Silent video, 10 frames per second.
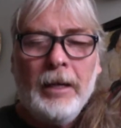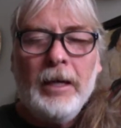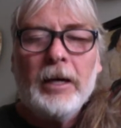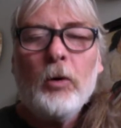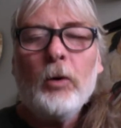
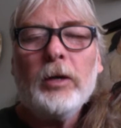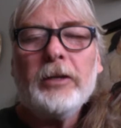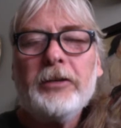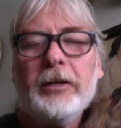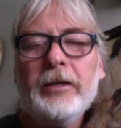In quarter
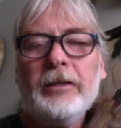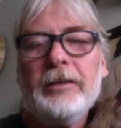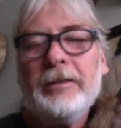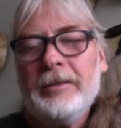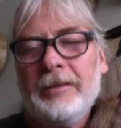turn
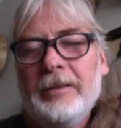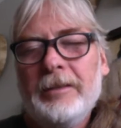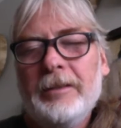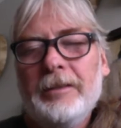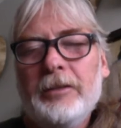
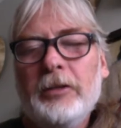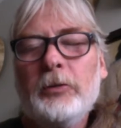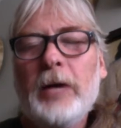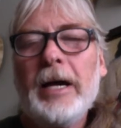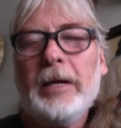to the
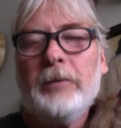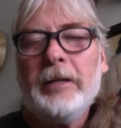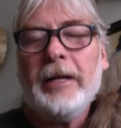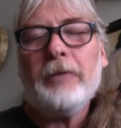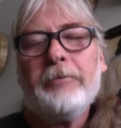right, we
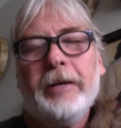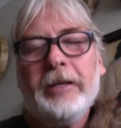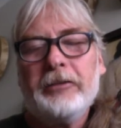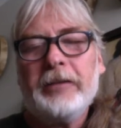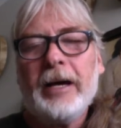now
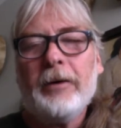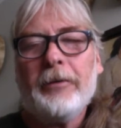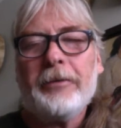face south,